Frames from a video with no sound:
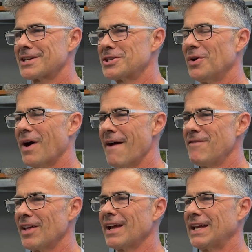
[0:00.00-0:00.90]
so I
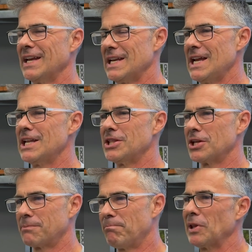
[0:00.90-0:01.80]
feel like it needed
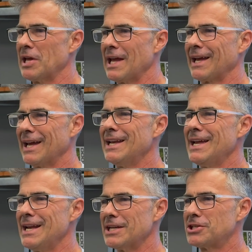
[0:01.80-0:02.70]
the bling. It
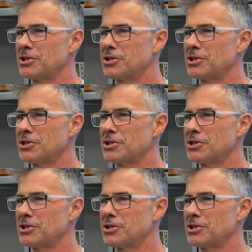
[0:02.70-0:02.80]
needed